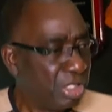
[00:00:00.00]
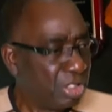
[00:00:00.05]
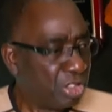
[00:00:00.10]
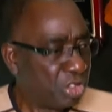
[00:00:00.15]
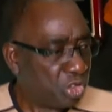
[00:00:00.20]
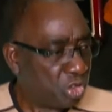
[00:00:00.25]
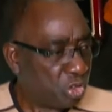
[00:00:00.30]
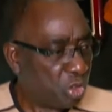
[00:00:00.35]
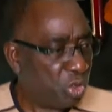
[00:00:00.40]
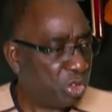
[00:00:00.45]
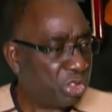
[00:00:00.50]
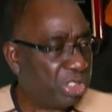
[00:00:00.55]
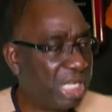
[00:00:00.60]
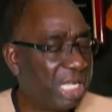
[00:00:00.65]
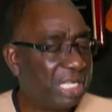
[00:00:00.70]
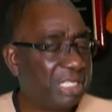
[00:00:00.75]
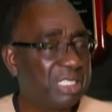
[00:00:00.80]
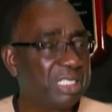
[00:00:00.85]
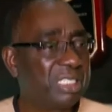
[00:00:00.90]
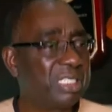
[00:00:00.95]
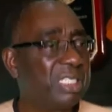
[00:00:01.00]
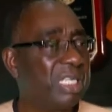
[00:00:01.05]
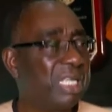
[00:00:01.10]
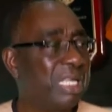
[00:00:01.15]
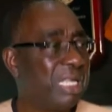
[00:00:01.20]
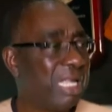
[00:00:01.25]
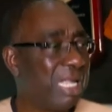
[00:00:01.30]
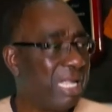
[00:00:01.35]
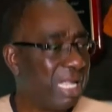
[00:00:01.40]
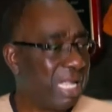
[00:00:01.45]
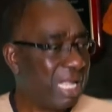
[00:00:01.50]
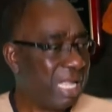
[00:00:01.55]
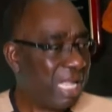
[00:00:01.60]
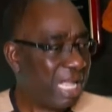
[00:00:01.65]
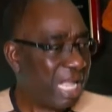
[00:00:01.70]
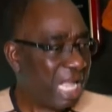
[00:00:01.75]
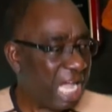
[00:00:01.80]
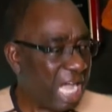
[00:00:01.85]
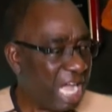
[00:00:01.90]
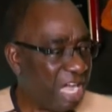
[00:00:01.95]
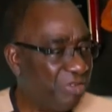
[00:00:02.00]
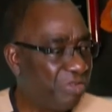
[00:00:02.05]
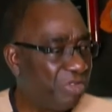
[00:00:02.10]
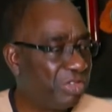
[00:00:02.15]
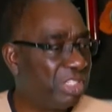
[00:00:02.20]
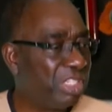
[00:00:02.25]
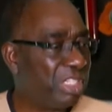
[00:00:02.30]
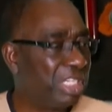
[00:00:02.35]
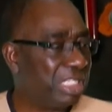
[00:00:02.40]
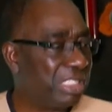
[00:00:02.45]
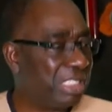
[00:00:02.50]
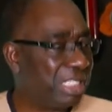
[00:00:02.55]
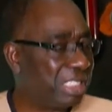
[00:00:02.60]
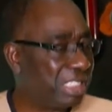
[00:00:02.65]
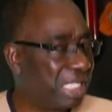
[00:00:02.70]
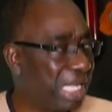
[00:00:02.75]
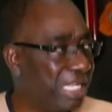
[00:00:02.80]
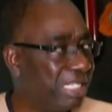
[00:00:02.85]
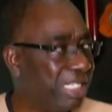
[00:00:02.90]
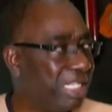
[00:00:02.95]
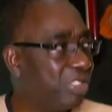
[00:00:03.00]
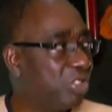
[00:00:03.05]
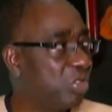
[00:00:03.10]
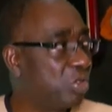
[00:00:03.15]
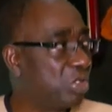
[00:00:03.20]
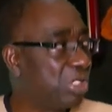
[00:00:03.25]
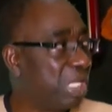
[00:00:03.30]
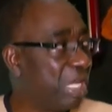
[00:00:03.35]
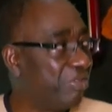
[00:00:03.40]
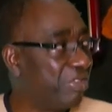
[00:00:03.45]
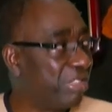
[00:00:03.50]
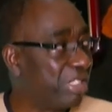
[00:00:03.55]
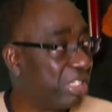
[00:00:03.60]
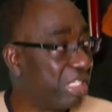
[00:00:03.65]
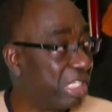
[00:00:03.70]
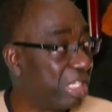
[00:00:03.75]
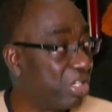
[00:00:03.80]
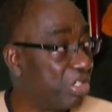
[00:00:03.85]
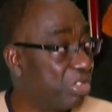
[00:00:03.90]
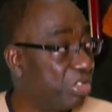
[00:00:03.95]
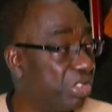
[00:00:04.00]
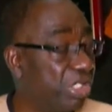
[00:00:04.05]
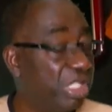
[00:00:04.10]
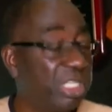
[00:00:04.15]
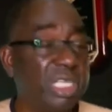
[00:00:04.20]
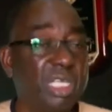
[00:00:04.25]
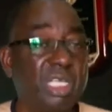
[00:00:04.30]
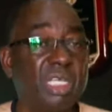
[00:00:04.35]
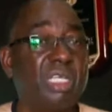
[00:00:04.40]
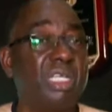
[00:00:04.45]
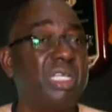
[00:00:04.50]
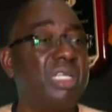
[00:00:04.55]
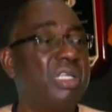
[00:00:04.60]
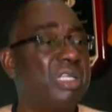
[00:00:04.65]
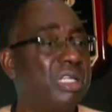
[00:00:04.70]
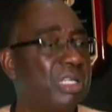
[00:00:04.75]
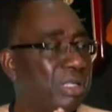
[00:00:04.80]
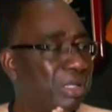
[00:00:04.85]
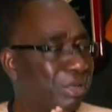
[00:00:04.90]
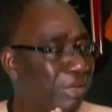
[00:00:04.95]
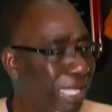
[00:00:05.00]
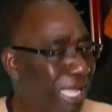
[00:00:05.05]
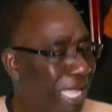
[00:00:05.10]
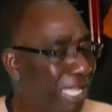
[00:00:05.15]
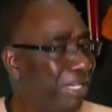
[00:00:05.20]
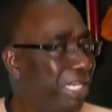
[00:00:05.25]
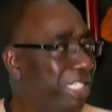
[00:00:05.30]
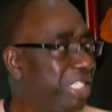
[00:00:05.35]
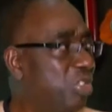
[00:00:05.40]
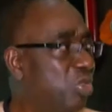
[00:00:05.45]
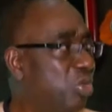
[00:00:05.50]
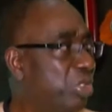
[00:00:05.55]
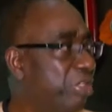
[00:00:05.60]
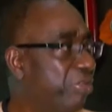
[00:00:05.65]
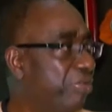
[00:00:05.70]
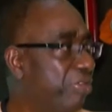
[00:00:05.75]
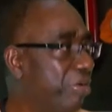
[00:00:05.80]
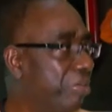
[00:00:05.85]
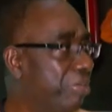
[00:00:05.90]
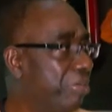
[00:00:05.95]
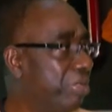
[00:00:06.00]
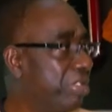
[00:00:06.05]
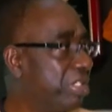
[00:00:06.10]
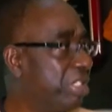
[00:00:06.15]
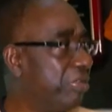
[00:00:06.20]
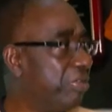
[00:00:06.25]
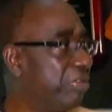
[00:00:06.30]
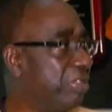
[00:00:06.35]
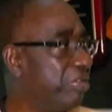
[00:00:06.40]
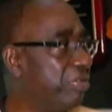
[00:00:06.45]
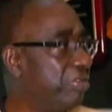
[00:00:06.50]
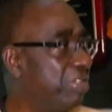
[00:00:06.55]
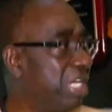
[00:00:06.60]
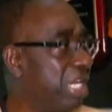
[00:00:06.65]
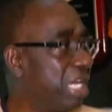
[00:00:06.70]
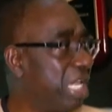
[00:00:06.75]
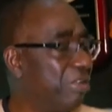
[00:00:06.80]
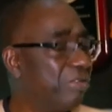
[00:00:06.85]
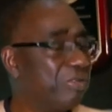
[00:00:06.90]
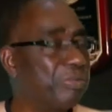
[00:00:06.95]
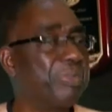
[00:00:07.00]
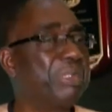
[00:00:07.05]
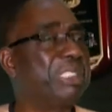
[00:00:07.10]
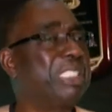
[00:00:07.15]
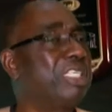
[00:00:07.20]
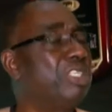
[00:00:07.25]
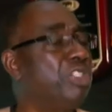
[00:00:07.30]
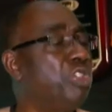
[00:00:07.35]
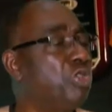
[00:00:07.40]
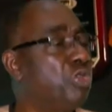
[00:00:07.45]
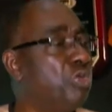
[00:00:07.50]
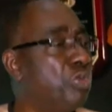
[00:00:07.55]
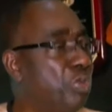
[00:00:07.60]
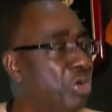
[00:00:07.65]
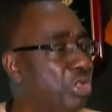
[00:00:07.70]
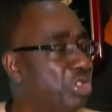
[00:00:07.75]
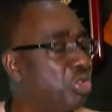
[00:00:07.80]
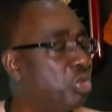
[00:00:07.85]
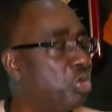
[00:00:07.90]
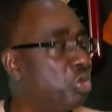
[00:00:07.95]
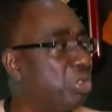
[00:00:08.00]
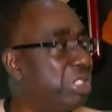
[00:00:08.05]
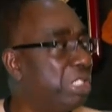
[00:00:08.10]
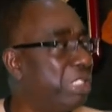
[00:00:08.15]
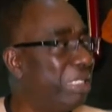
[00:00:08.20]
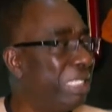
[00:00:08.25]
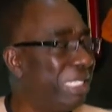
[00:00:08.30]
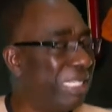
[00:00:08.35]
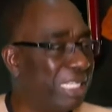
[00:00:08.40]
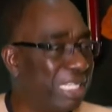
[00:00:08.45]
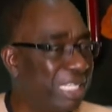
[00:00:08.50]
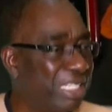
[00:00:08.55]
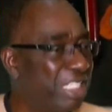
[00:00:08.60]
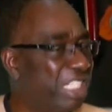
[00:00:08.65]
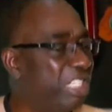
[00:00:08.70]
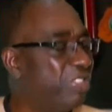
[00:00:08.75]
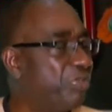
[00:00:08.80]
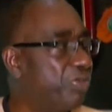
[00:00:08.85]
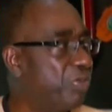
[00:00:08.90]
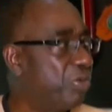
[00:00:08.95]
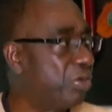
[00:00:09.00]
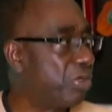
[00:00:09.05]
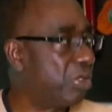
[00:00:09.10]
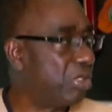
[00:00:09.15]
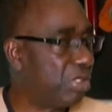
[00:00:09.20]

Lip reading: Soldiers haven't decided to serve the country. Are ready to give their life, but you must do the needful.